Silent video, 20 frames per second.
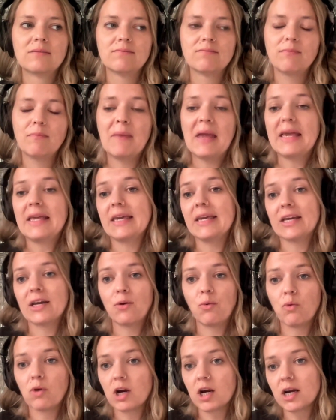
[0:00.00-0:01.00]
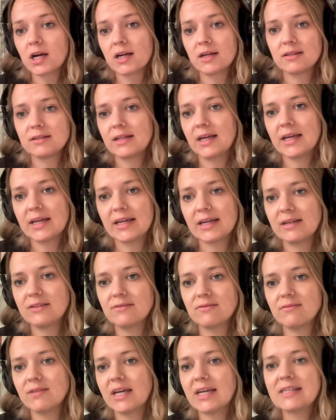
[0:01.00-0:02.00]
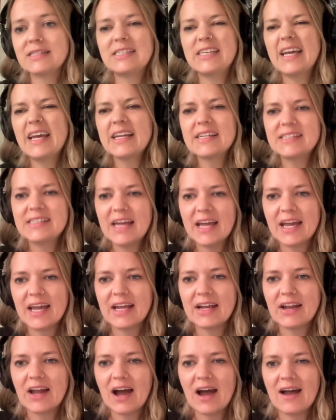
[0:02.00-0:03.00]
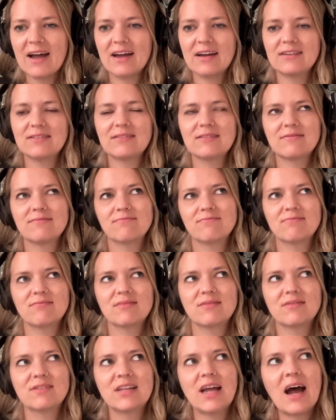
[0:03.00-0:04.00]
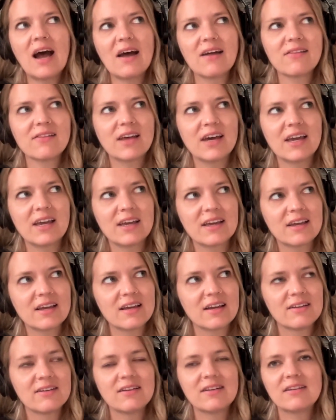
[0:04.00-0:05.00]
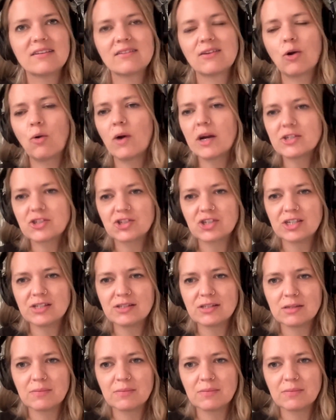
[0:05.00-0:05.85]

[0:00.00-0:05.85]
making it work, like day to day, like questions